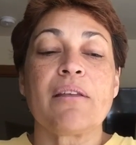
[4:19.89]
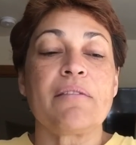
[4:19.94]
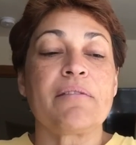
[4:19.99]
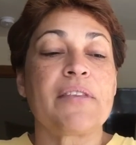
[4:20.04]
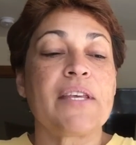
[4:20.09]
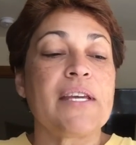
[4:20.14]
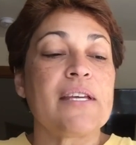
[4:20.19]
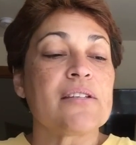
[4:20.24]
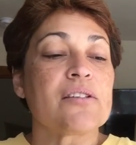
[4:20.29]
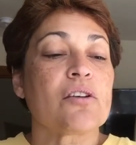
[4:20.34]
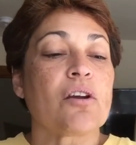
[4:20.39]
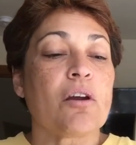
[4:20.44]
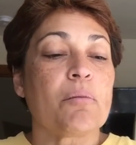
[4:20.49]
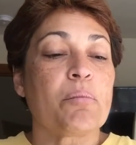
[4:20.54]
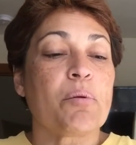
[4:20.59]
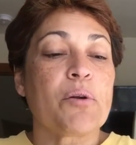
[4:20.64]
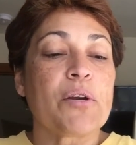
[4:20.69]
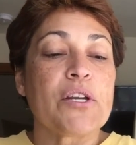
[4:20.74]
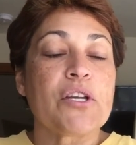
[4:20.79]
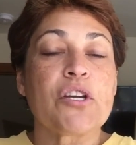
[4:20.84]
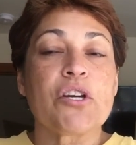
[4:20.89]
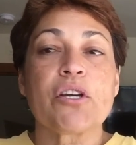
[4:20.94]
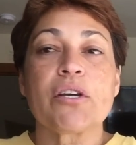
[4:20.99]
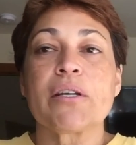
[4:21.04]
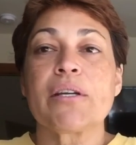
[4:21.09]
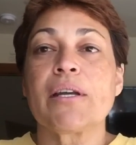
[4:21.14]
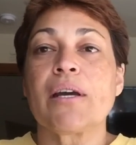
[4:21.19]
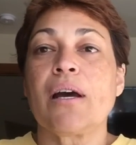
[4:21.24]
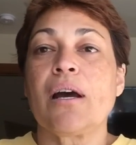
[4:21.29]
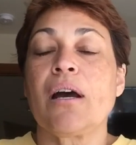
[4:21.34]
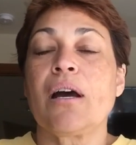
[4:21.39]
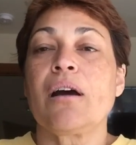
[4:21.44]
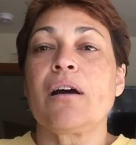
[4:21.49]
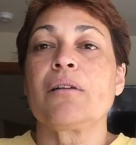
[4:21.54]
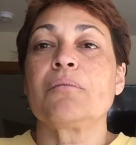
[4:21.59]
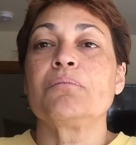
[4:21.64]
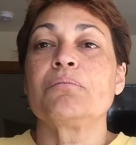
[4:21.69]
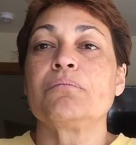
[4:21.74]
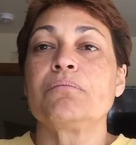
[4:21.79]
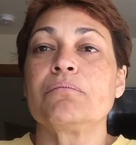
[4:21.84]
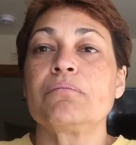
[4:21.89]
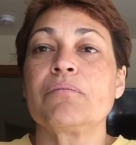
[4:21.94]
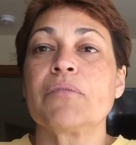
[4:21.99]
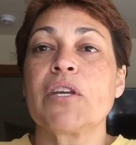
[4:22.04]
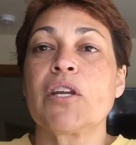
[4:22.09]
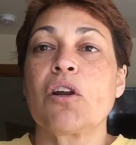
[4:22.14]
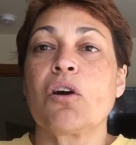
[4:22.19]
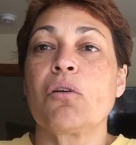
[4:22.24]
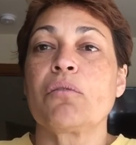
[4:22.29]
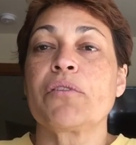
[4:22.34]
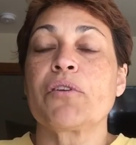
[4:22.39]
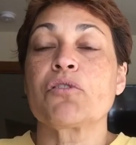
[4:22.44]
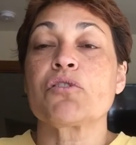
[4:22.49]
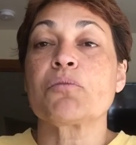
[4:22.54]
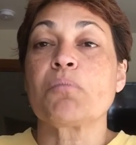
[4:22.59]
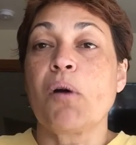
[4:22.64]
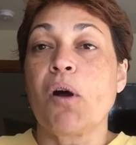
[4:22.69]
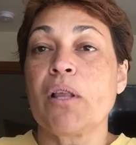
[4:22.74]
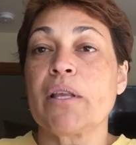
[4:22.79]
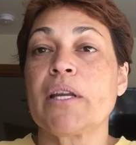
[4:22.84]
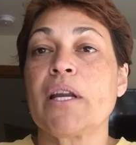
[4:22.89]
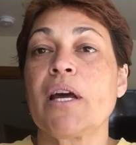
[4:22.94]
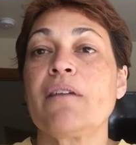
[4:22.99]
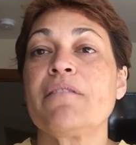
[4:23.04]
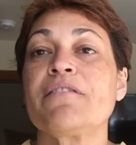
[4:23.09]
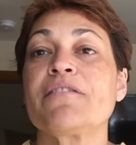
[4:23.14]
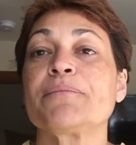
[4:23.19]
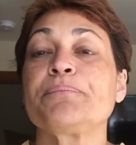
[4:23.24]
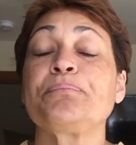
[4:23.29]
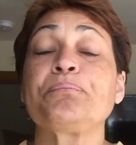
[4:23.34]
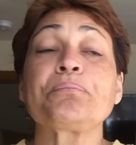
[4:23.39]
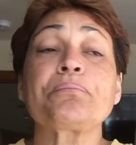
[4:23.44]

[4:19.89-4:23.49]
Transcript: These are pretty good. They're small enough.